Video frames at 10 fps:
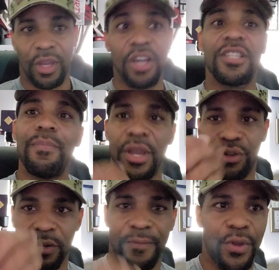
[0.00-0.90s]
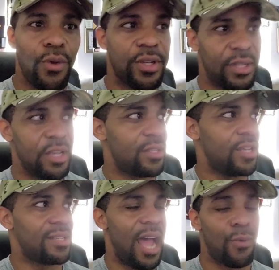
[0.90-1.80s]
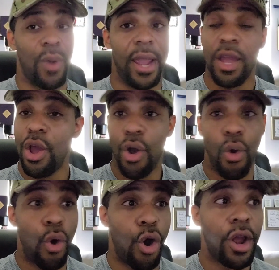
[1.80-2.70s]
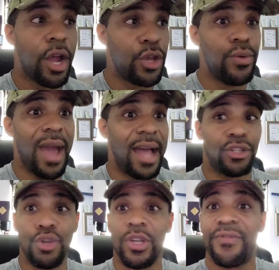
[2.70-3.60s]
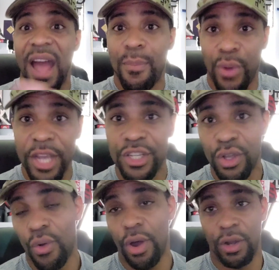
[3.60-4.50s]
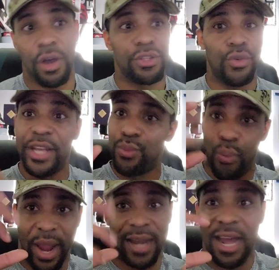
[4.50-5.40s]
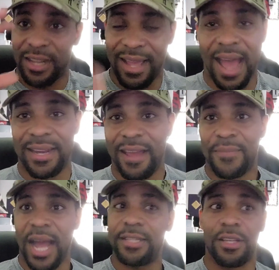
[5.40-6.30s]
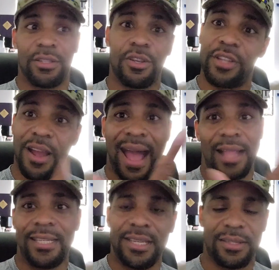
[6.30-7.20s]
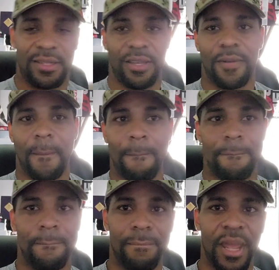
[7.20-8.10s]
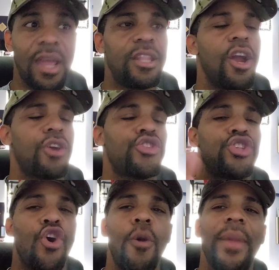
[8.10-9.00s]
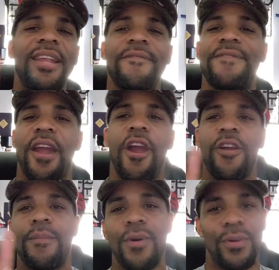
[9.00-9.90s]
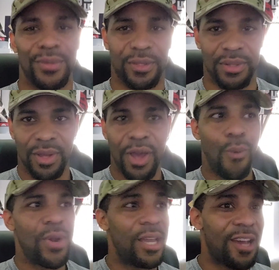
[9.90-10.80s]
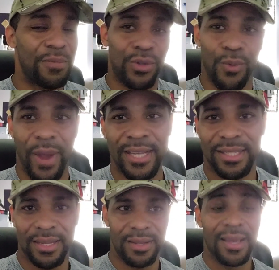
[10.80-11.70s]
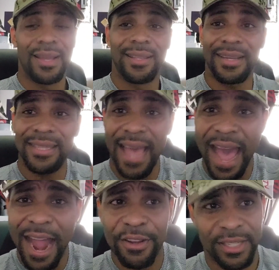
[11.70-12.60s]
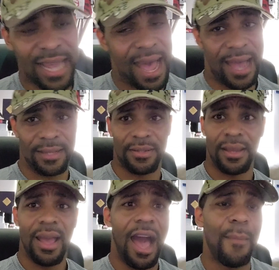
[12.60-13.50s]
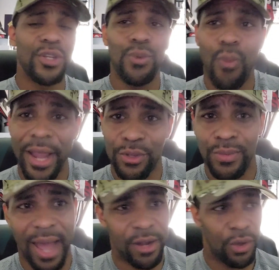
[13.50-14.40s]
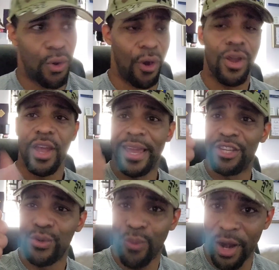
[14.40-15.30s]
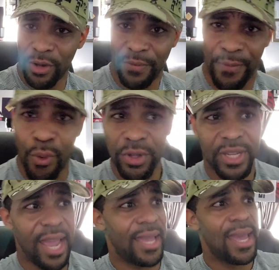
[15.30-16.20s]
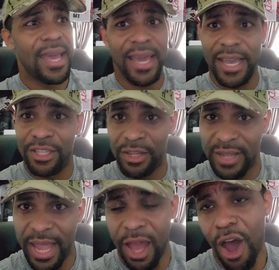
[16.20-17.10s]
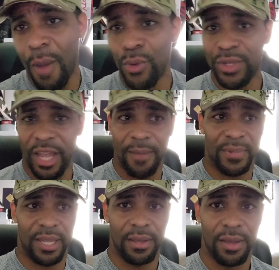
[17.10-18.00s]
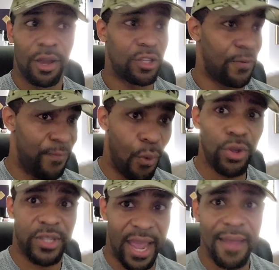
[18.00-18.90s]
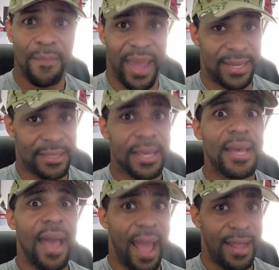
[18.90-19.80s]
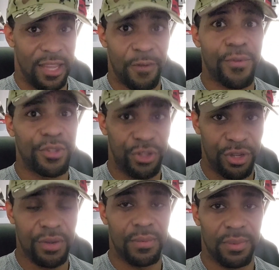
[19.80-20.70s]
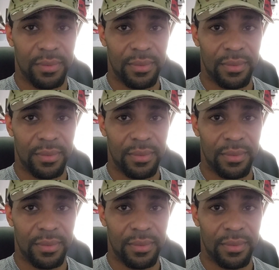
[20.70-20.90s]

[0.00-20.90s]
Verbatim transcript: Because to make sure the fuel is, is, is not right or you got too much vibration going on, so it's wigging out the goddamn knock sensors because they're highly sensitive. There are so many variables when it comes to racing. The tire size, how much weight you got in the car. Is you running on a full tank? Is the tank almost empty? Because a full tank makes a difference too.